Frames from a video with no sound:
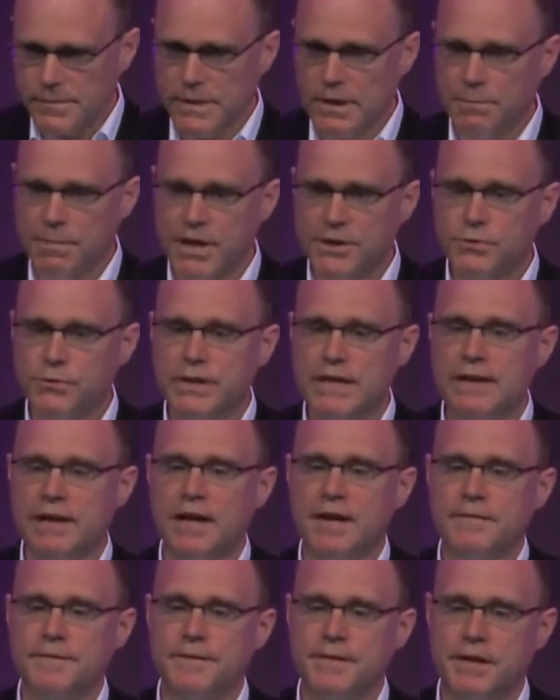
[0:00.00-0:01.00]
Battery
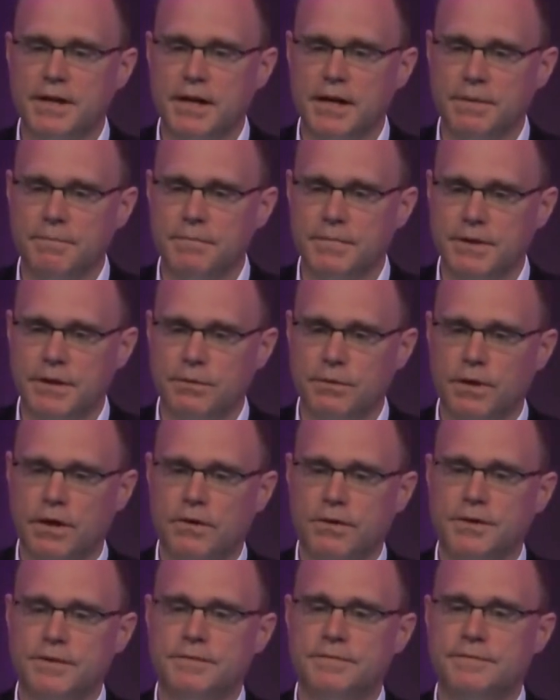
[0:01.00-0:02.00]
lifetime
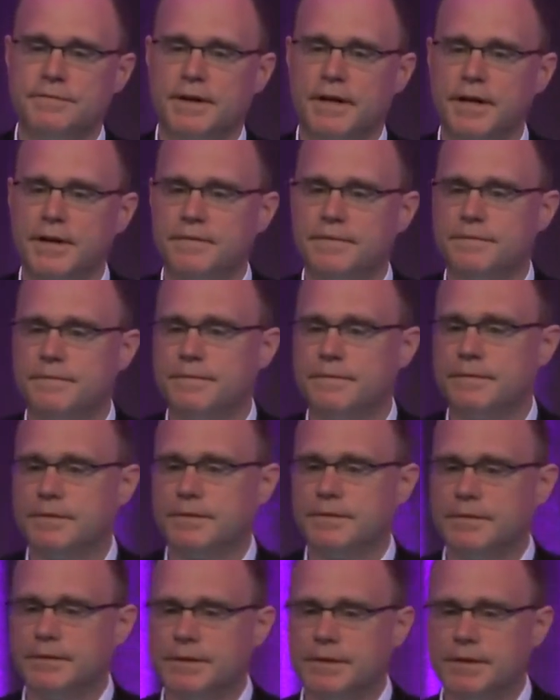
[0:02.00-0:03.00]
around 5
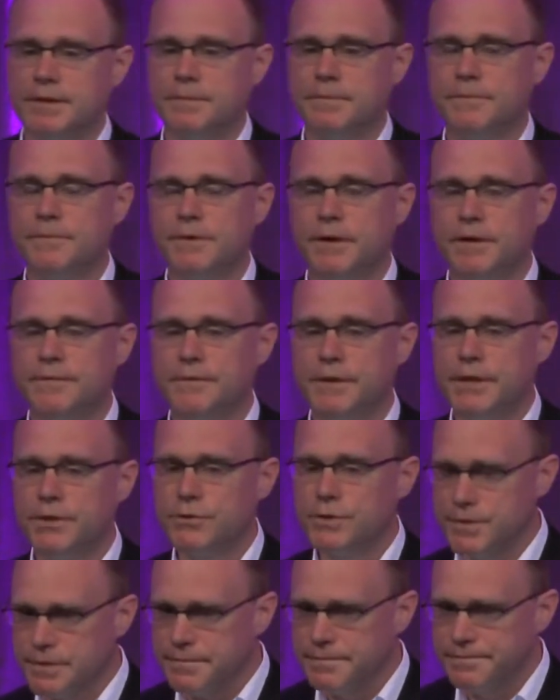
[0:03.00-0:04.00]

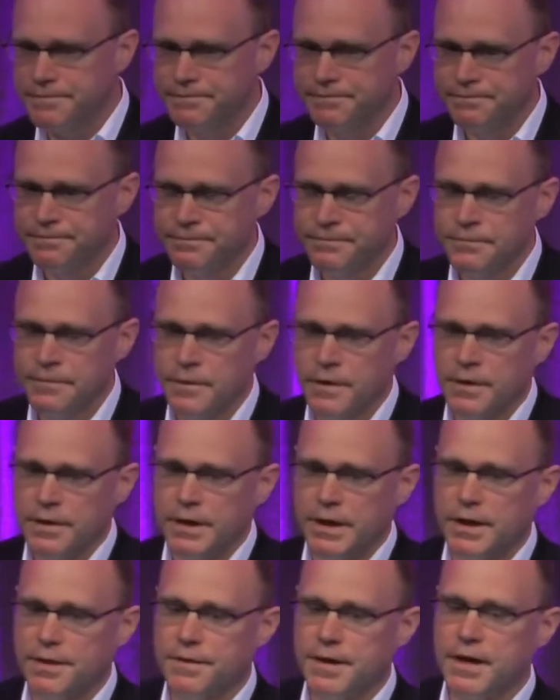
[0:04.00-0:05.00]
years.
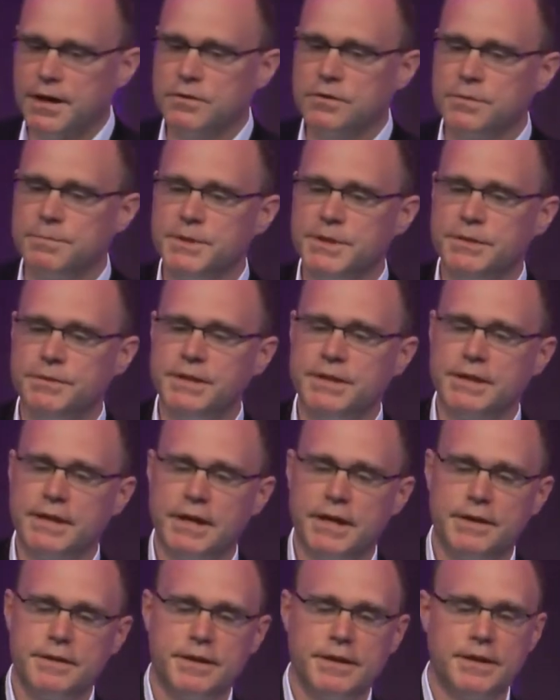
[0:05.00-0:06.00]
And they are
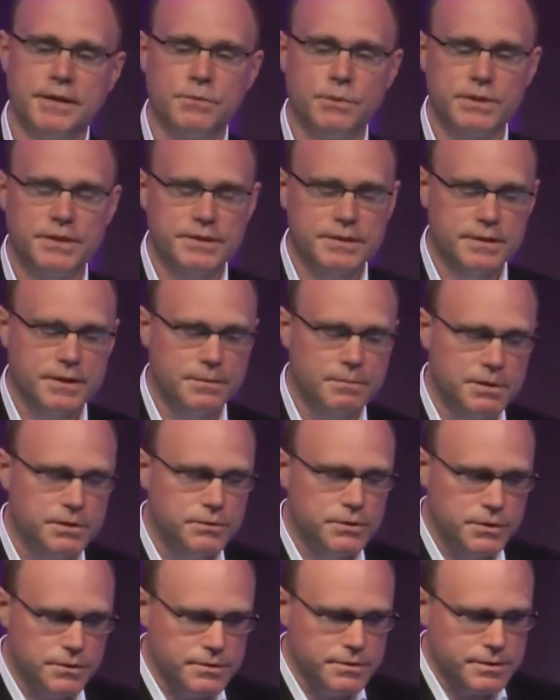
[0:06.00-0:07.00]
communicating with
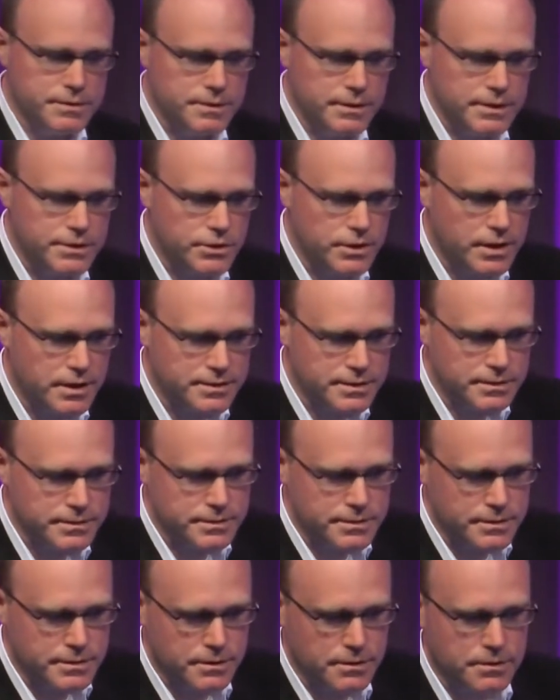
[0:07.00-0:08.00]
Bluetooth to each other.
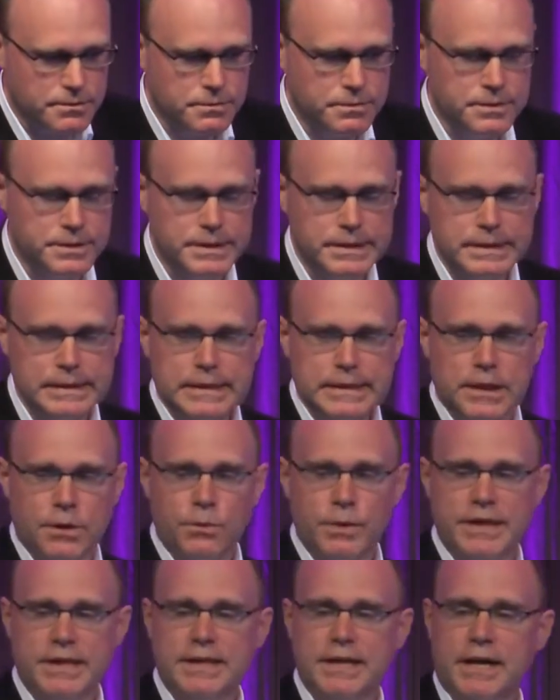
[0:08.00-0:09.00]
So
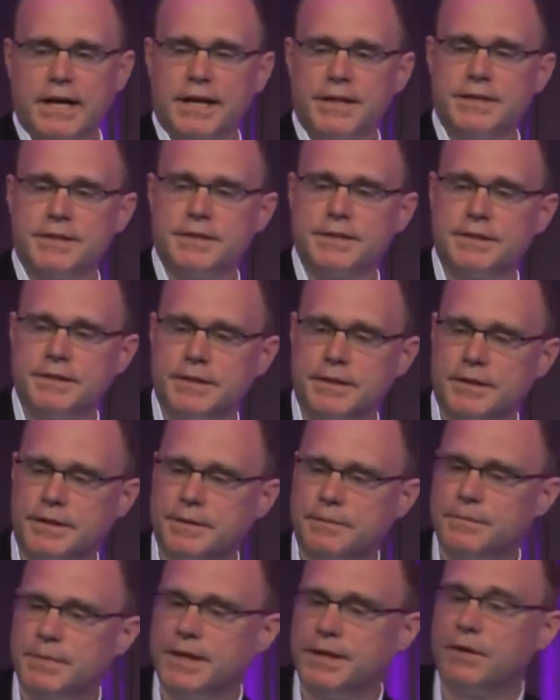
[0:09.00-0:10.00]
we got,
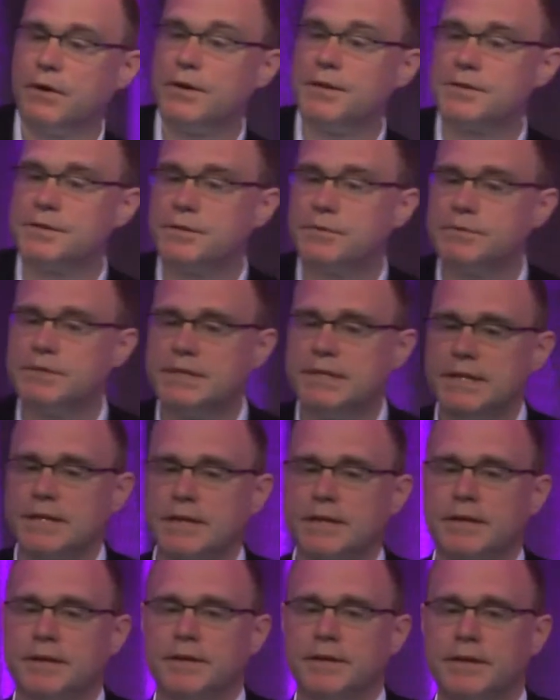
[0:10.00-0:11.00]
and also
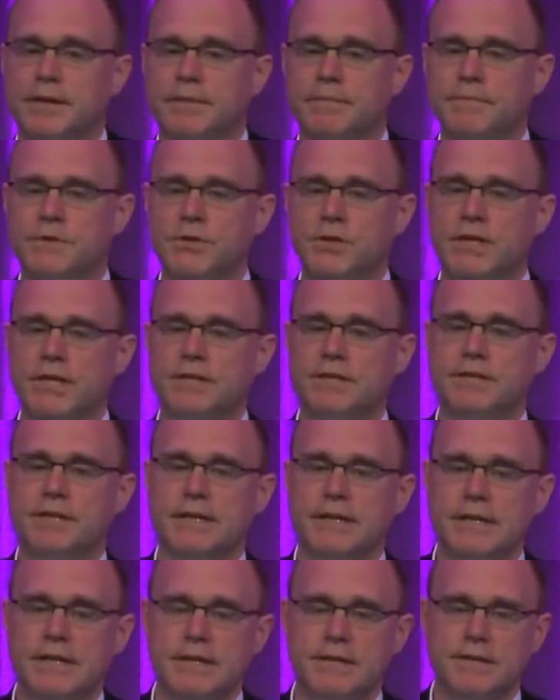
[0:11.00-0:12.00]
the
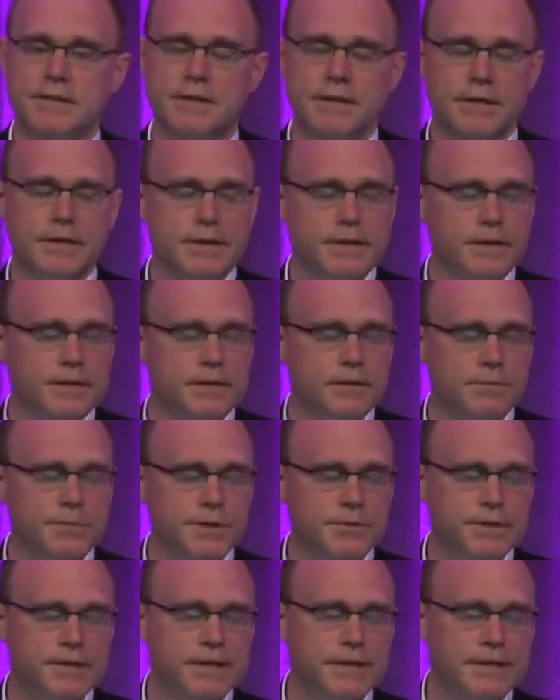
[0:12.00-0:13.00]
GSEs
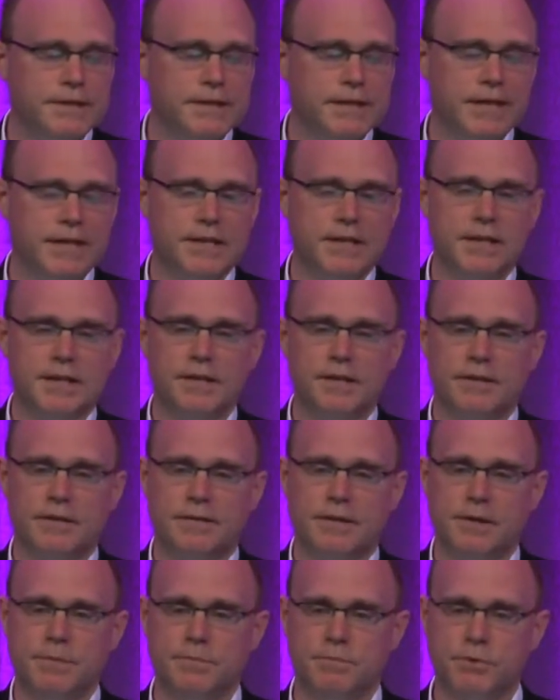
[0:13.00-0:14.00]
communicating
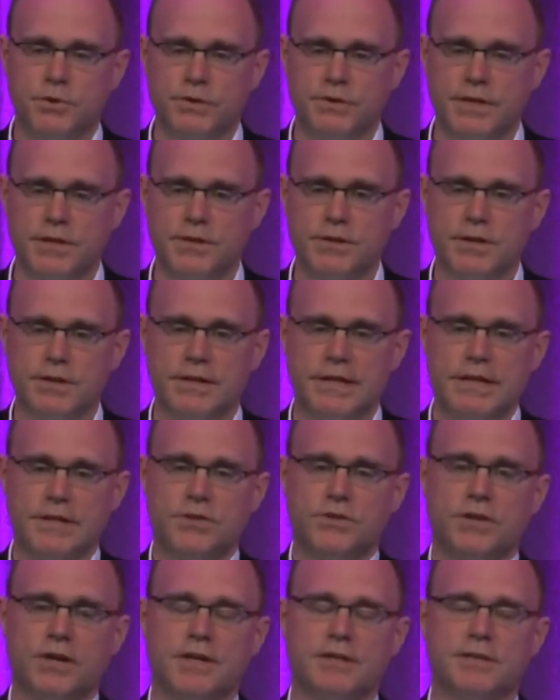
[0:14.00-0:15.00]
the position
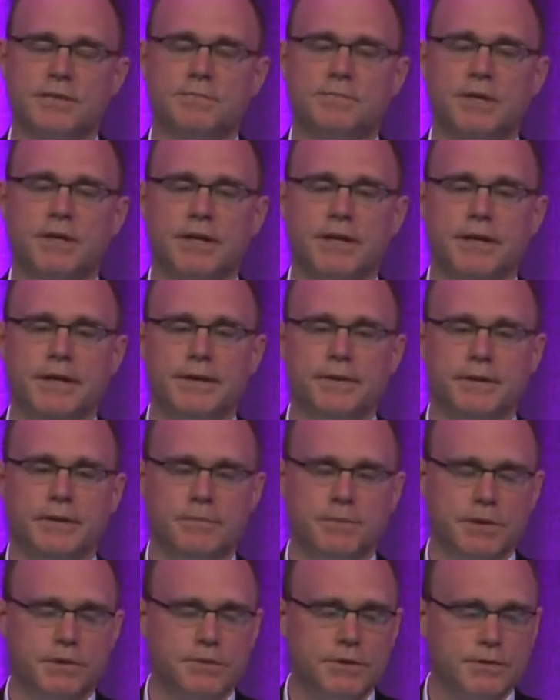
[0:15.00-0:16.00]
each other by
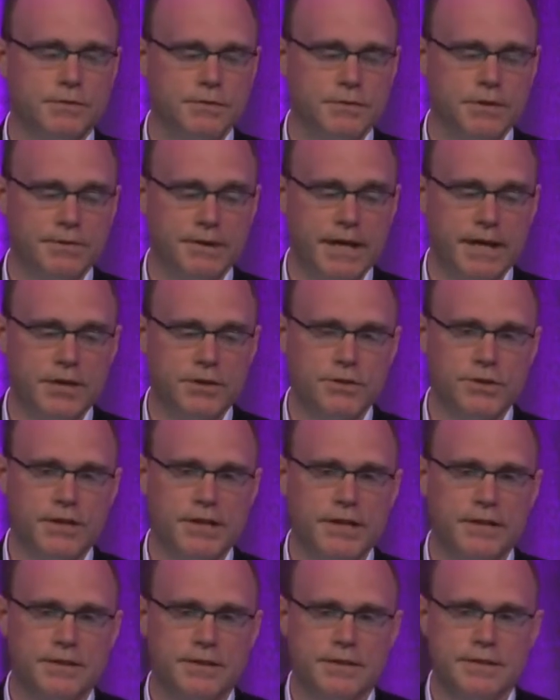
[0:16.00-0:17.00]
Bluetooth Low
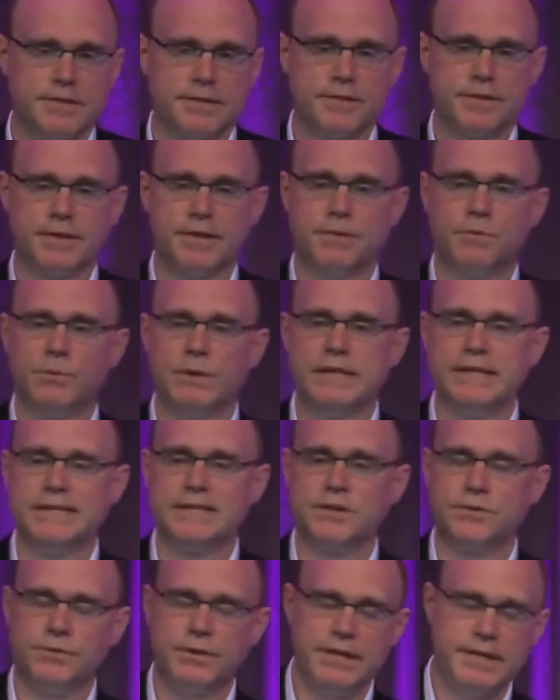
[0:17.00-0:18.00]
Energy, and this will
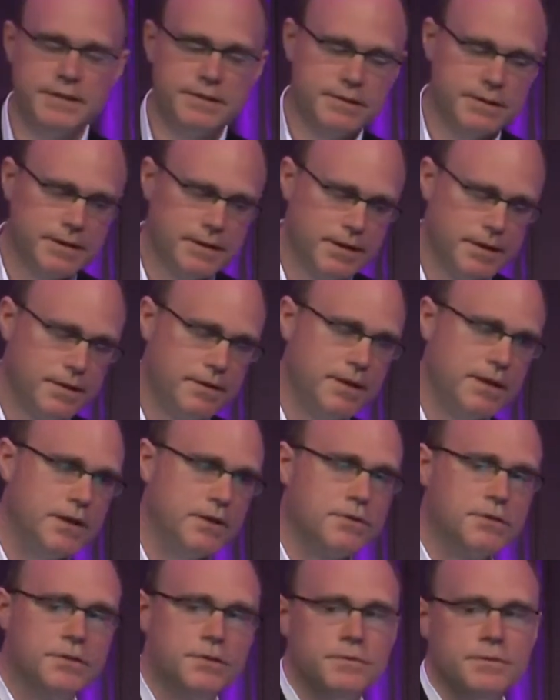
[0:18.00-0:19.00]
increase the
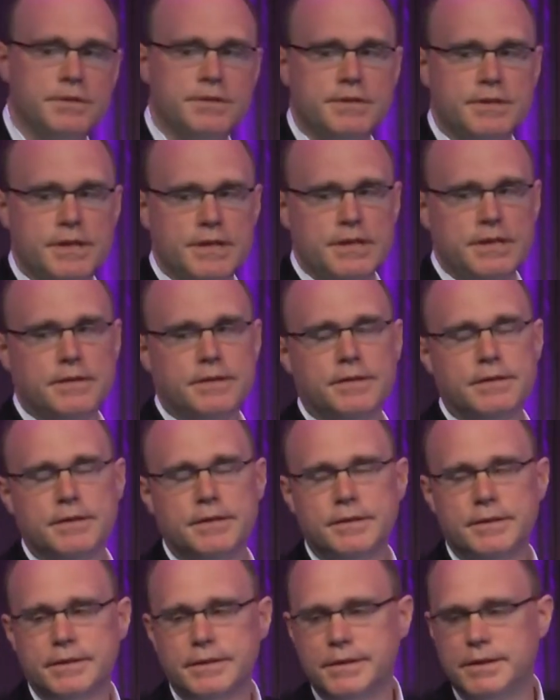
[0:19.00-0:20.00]
accuracy
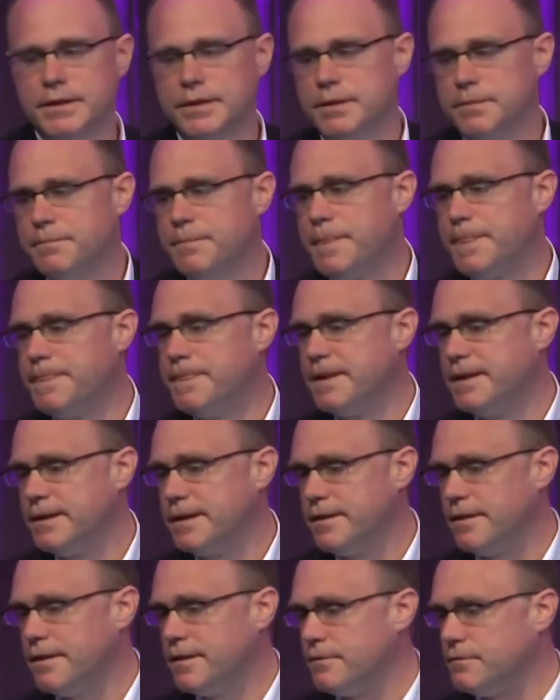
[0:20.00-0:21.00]

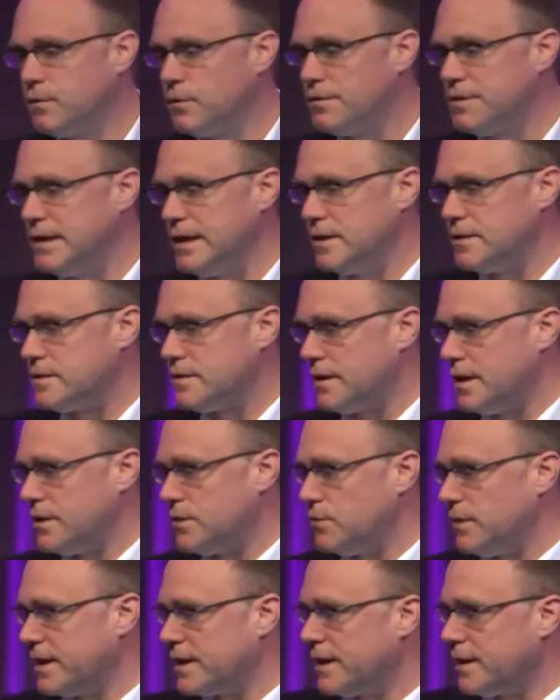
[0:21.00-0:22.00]
for the inside
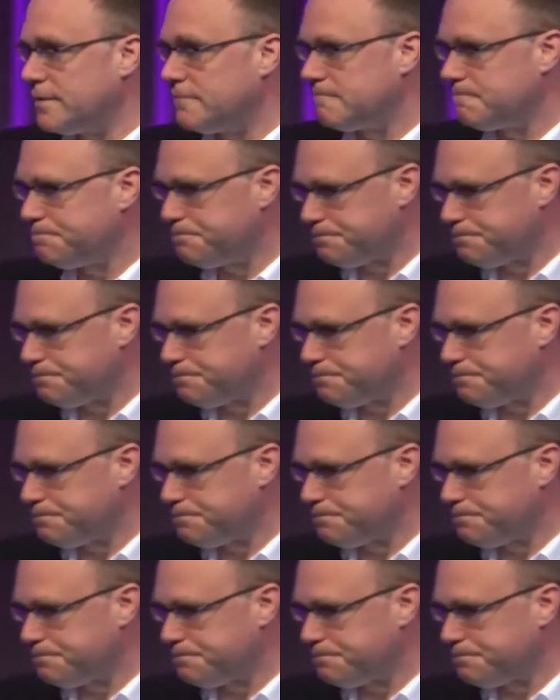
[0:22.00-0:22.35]
tracking.